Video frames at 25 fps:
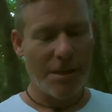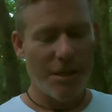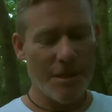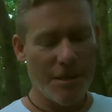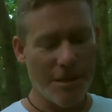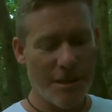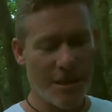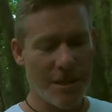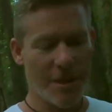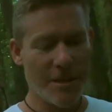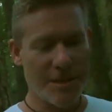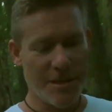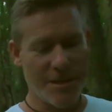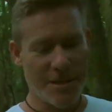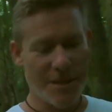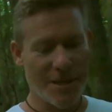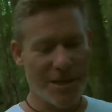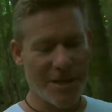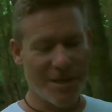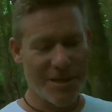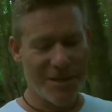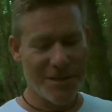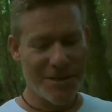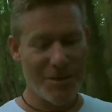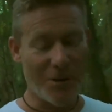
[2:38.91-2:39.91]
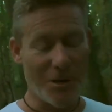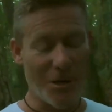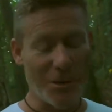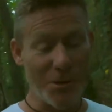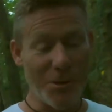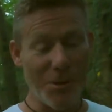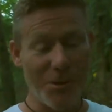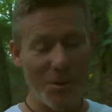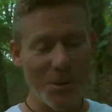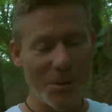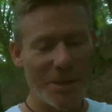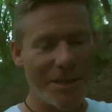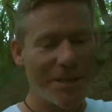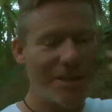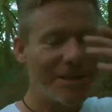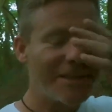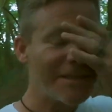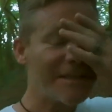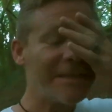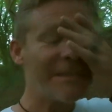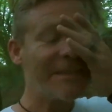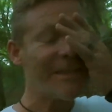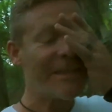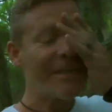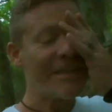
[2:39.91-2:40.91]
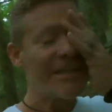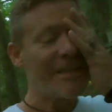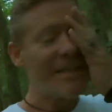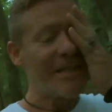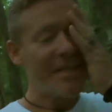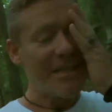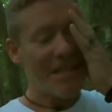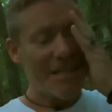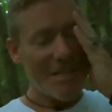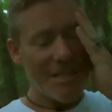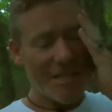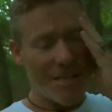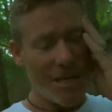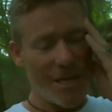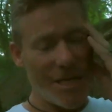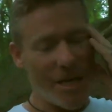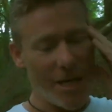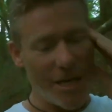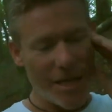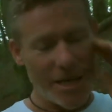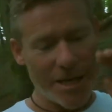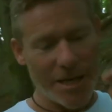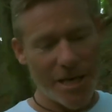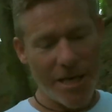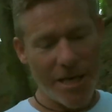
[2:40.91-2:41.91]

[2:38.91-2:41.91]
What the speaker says: So it's quite cool. So yeah,